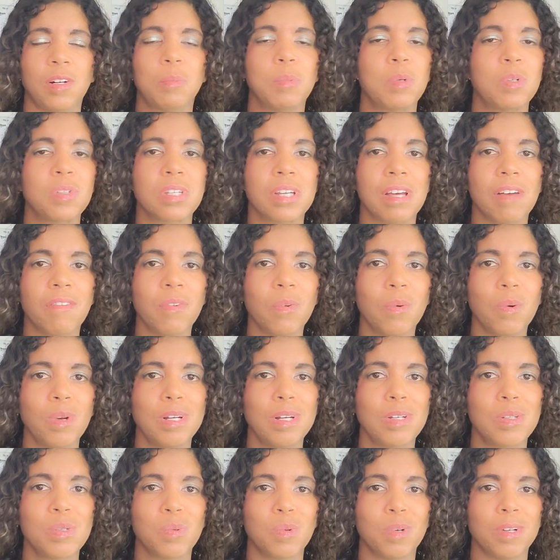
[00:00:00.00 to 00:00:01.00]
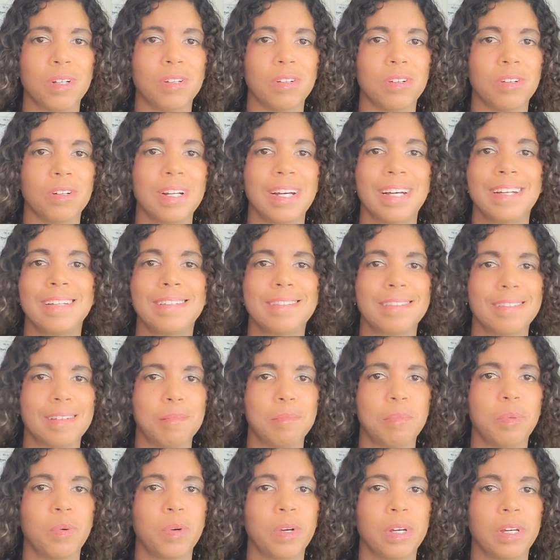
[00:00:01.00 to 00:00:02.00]
Almost everyone has wondered at some
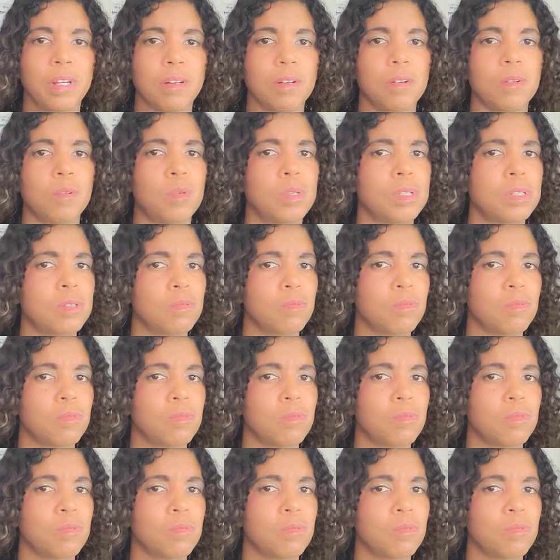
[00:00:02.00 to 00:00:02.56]
point what's